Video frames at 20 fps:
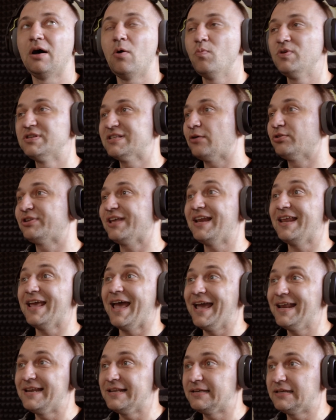without any
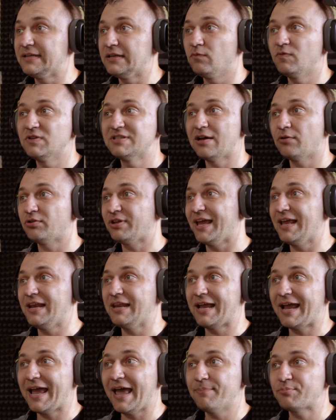editing, without
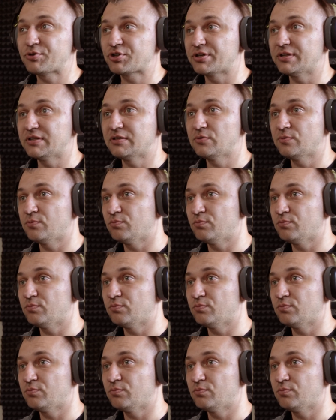any captions,